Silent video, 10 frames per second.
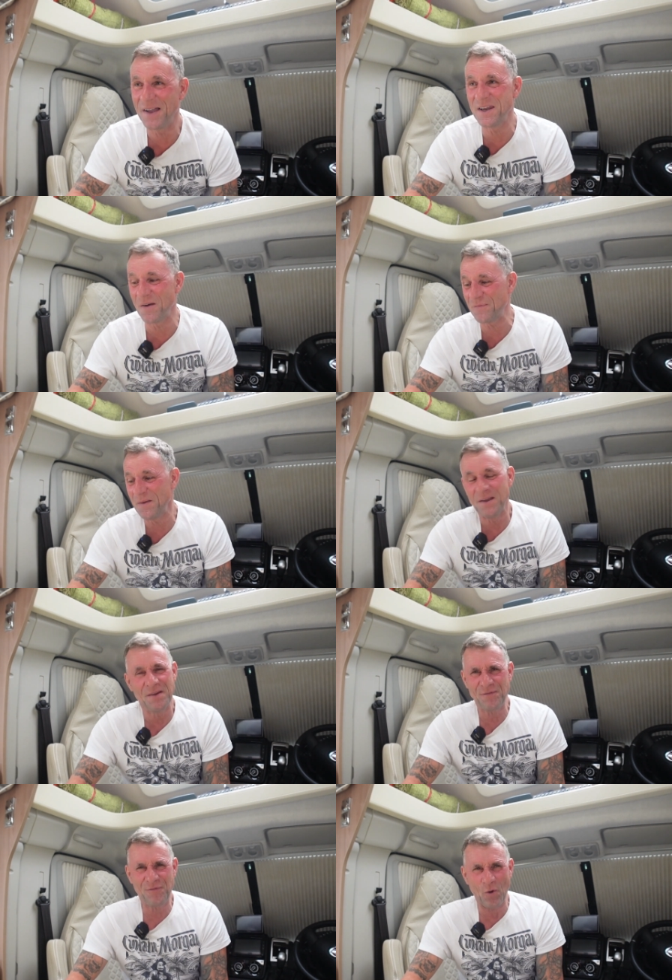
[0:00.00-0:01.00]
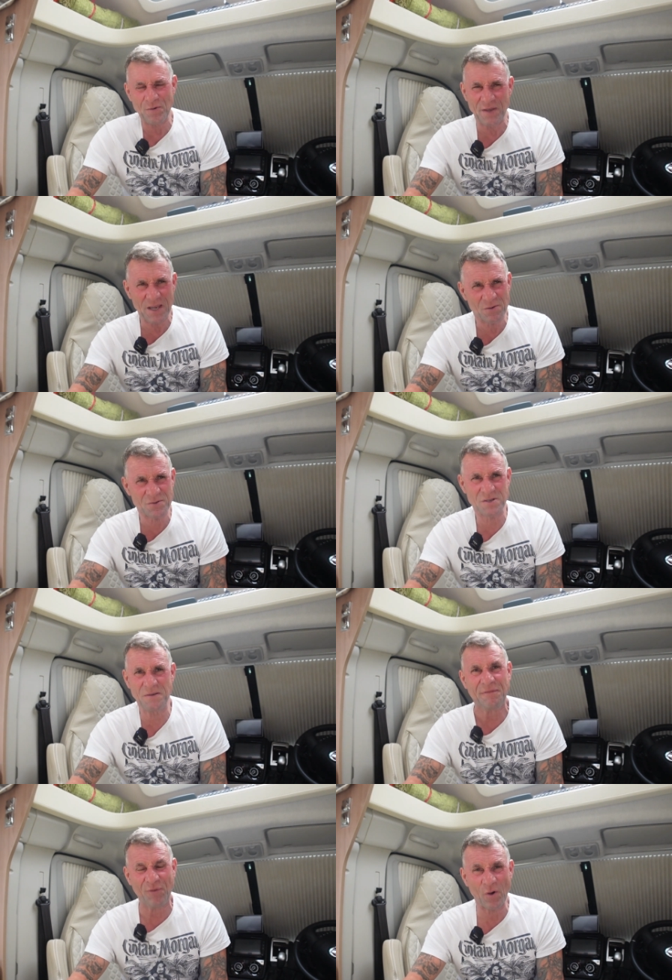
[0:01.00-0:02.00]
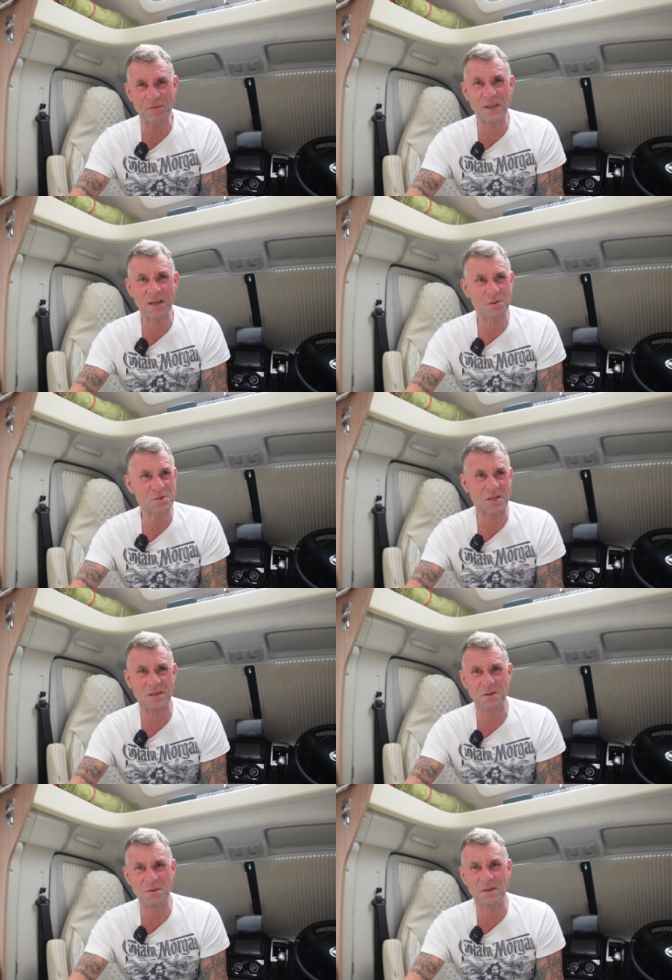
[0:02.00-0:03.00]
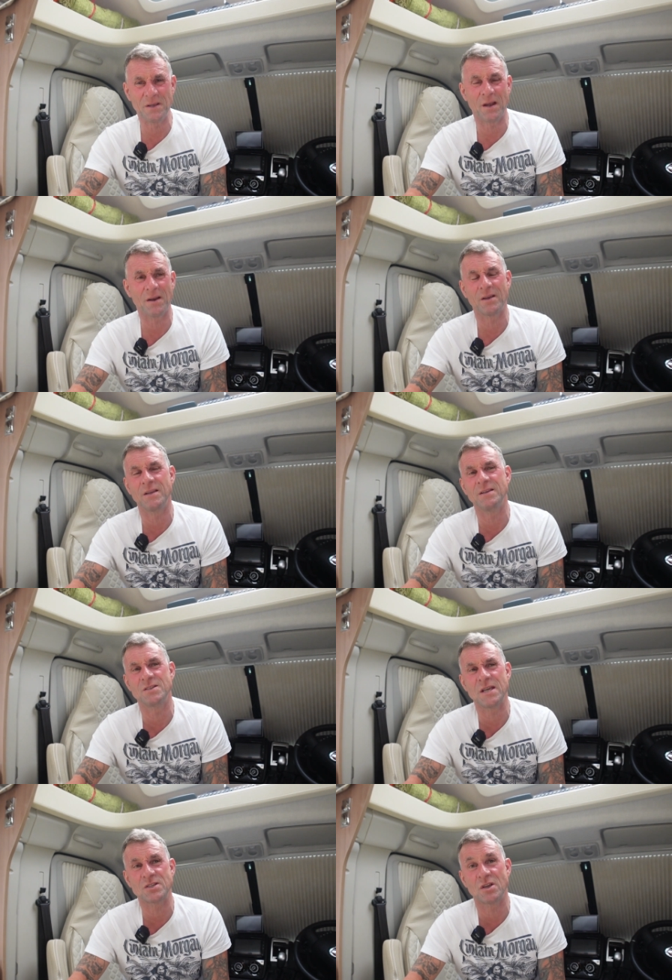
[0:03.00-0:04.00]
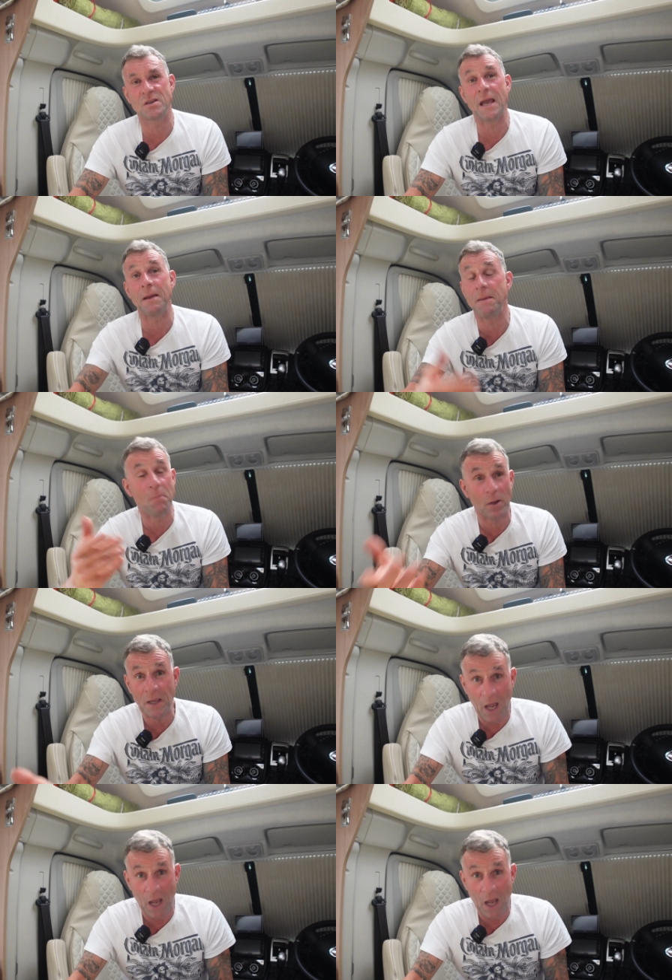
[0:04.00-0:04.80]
You know, 5 years, and you know, like these issues. Yeah, it might.